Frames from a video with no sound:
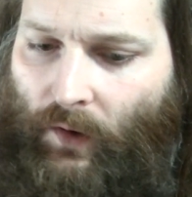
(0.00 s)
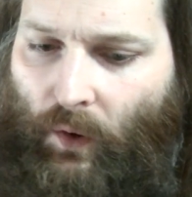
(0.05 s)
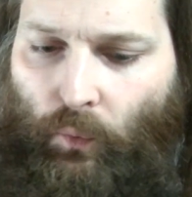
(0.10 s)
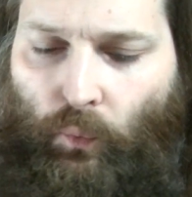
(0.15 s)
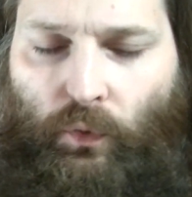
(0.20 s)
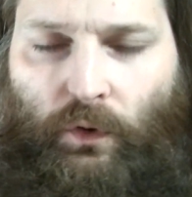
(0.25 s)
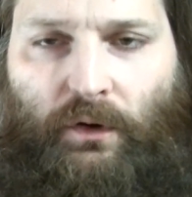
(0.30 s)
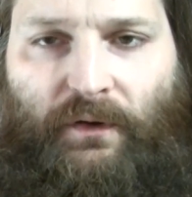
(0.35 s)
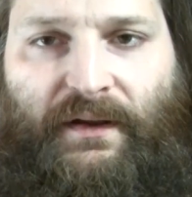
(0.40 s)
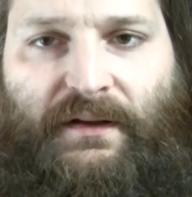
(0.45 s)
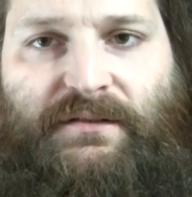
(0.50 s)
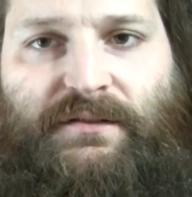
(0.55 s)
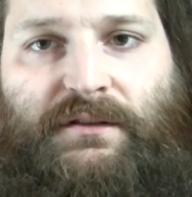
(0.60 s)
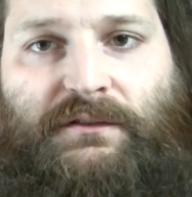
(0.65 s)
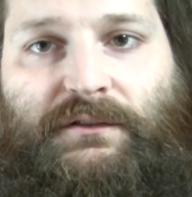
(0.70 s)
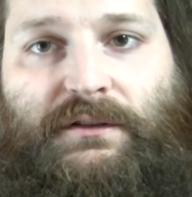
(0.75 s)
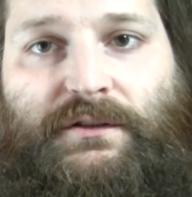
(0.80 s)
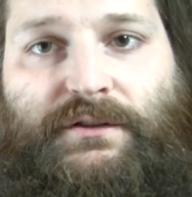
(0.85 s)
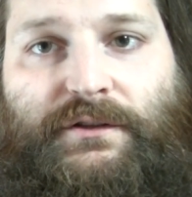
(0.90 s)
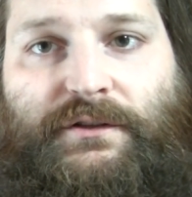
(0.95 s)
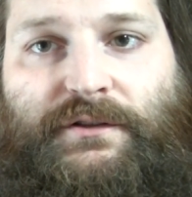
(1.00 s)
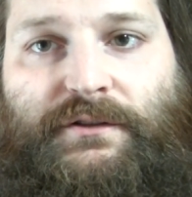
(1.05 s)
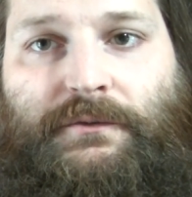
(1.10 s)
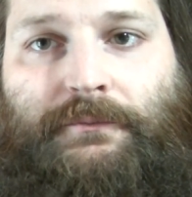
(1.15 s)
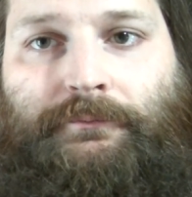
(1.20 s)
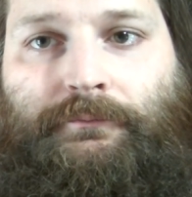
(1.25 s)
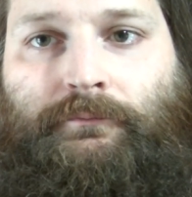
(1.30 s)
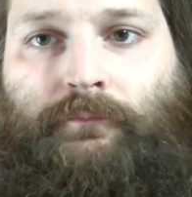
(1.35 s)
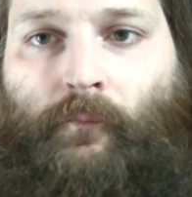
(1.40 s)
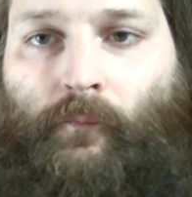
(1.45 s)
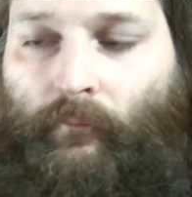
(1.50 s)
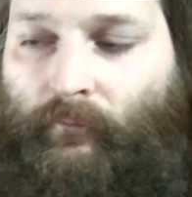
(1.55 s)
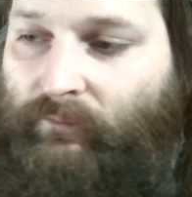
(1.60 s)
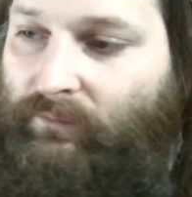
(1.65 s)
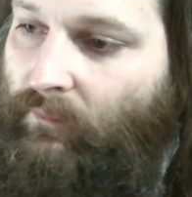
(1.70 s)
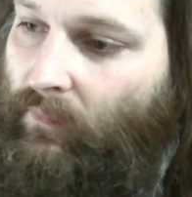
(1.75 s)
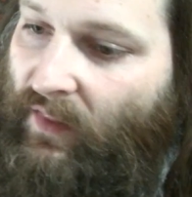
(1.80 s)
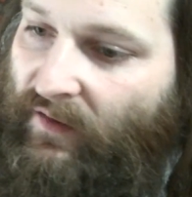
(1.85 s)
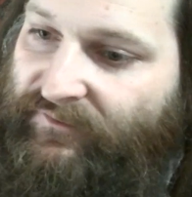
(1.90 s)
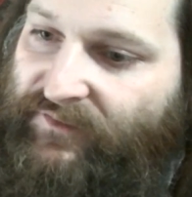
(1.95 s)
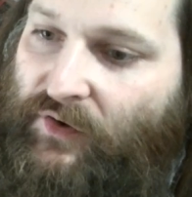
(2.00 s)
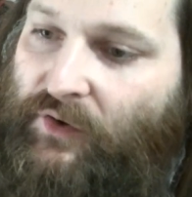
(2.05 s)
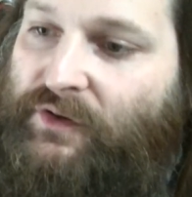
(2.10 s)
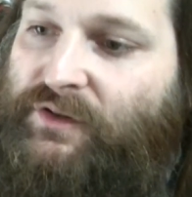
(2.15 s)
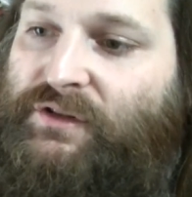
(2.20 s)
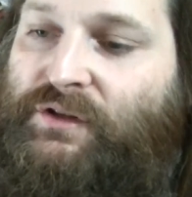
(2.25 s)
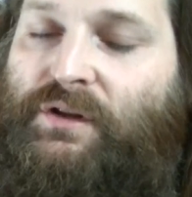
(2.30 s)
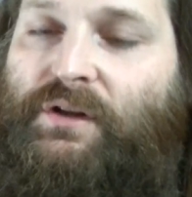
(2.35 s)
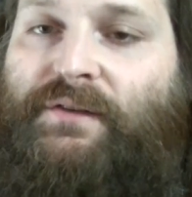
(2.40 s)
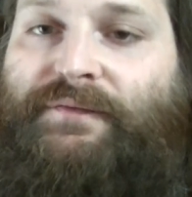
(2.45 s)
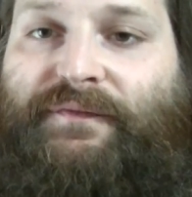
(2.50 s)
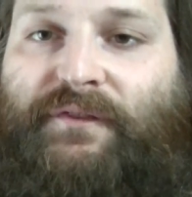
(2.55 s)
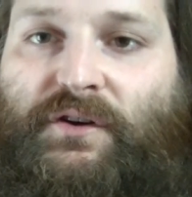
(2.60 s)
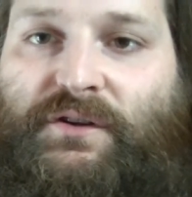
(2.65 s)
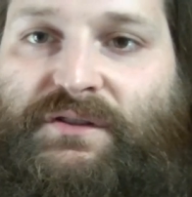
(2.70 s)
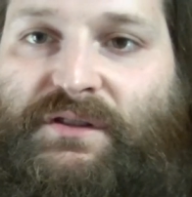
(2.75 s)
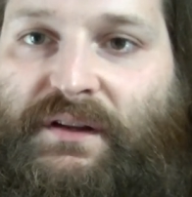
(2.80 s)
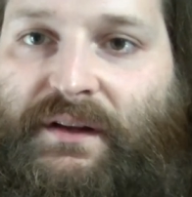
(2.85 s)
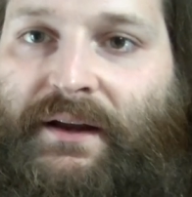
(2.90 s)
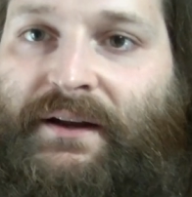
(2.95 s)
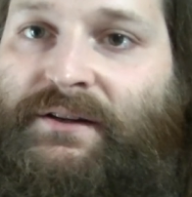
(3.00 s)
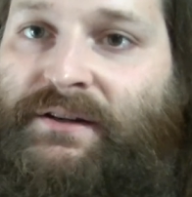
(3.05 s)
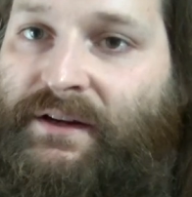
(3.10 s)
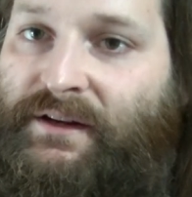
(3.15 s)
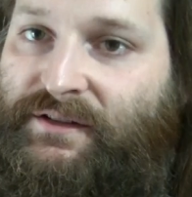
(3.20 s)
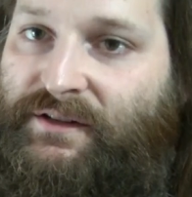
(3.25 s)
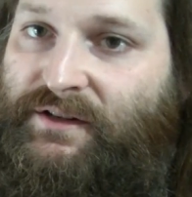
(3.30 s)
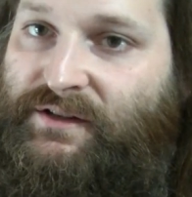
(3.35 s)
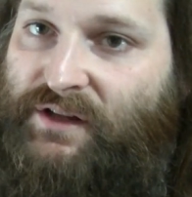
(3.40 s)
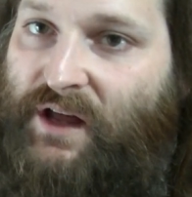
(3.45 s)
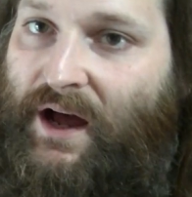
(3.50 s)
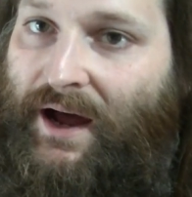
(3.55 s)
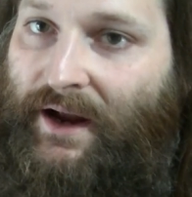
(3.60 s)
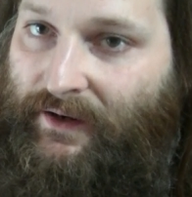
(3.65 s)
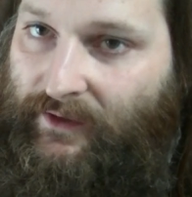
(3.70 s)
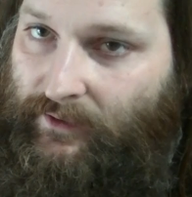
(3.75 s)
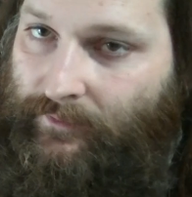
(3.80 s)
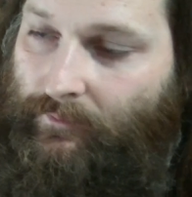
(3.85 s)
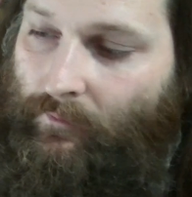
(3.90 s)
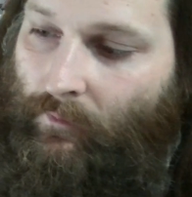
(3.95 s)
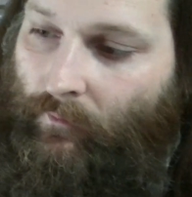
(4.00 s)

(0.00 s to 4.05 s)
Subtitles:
Whoa, that's delicious. The first thing I taste is the honey.